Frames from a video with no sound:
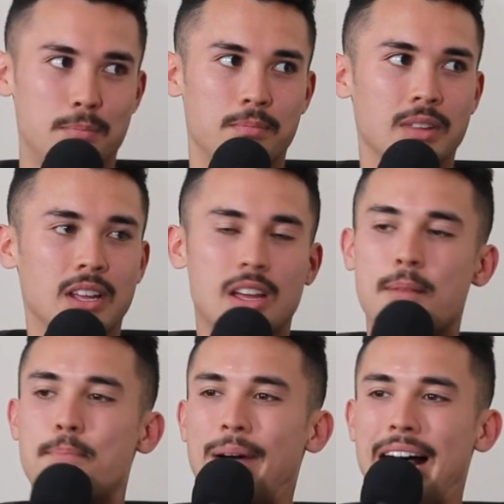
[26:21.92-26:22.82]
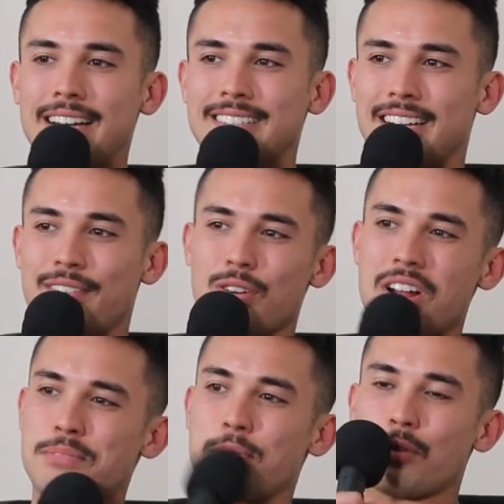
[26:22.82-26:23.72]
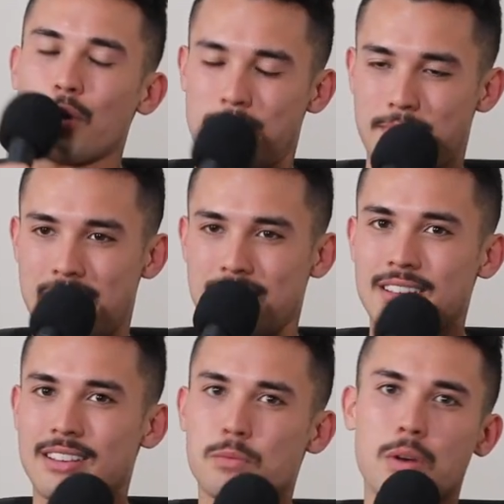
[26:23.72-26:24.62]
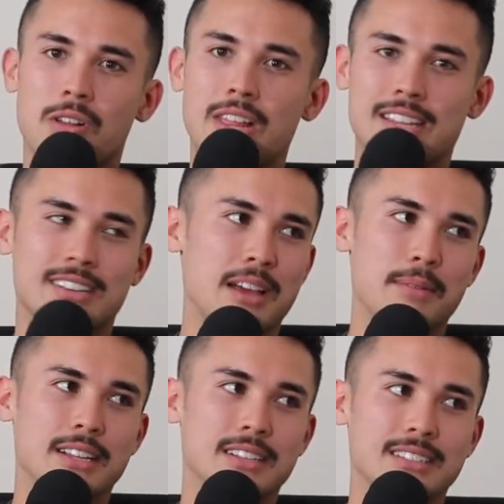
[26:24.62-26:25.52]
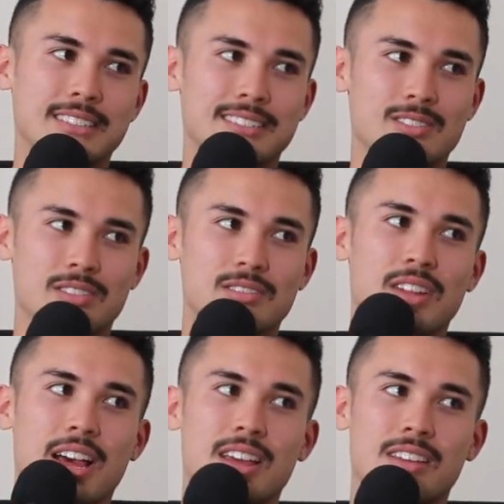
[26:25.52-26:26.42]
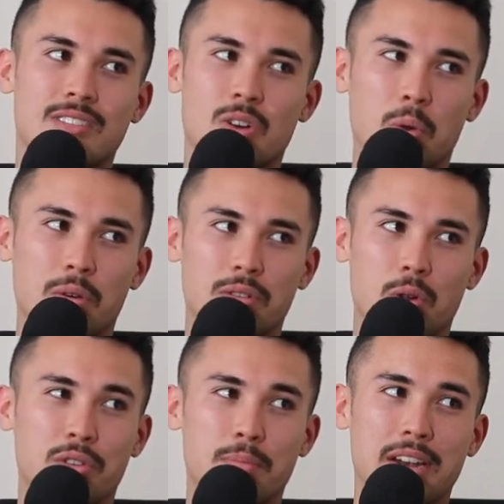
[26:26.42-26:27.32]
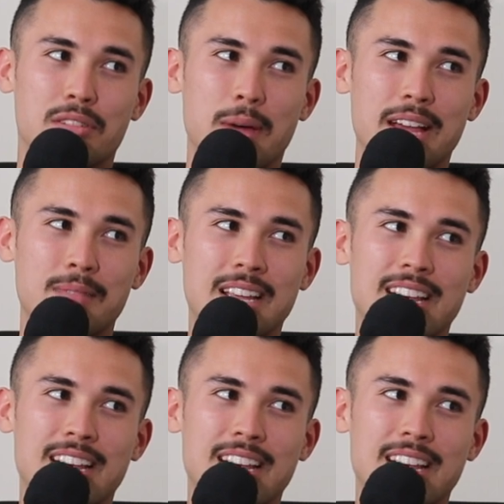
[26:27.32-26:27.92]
yeah." But if you're underperforming, mate, you, we're allowed to come out and, and say, call call a spade a spade.